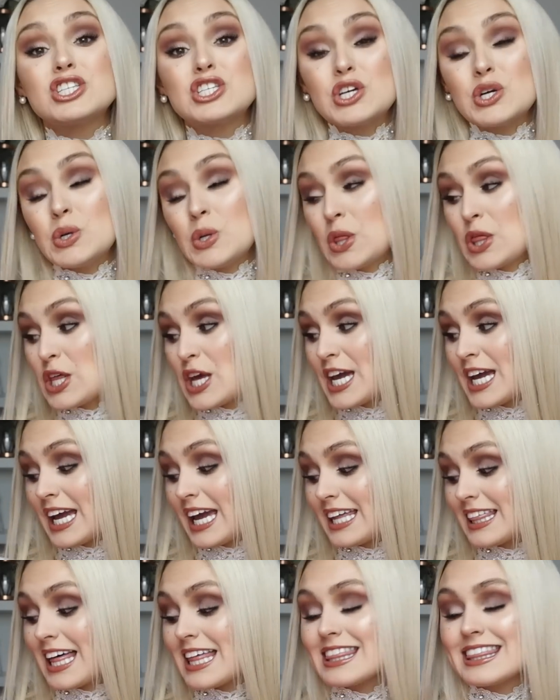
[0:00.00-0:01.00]
do
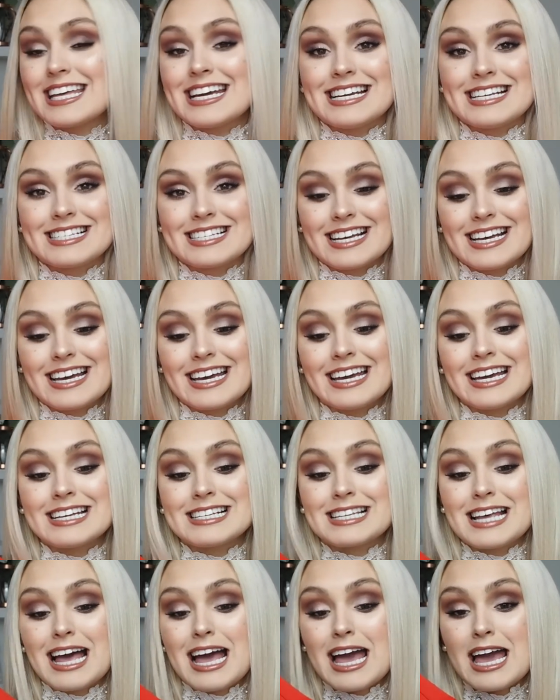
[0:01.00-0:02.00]
think that this
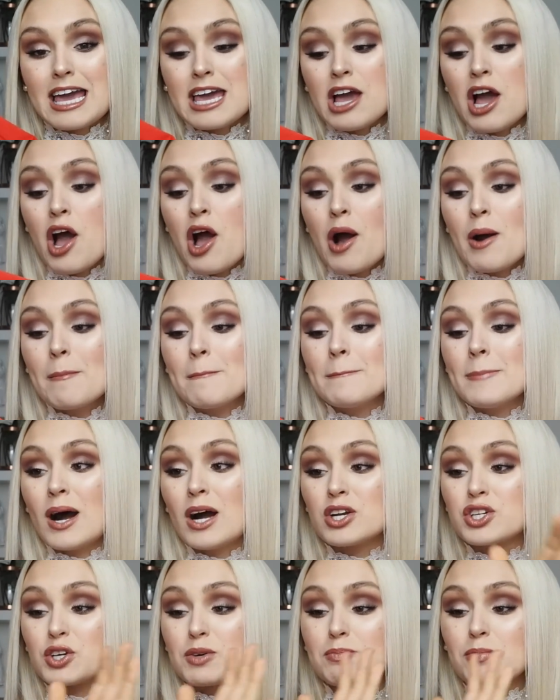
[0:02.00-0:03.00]
is a
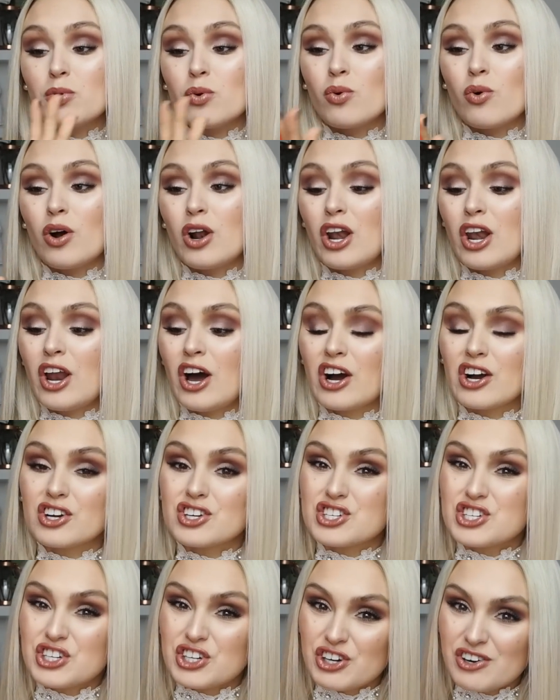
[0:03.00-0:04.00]
much more
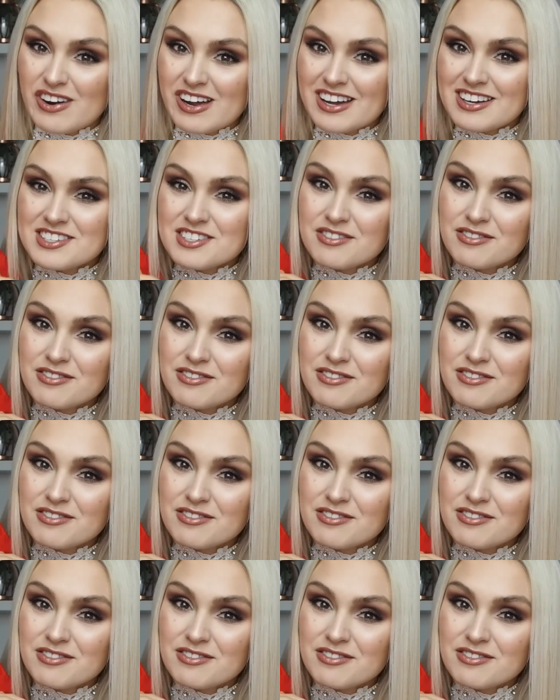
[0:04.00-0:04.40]
luxurious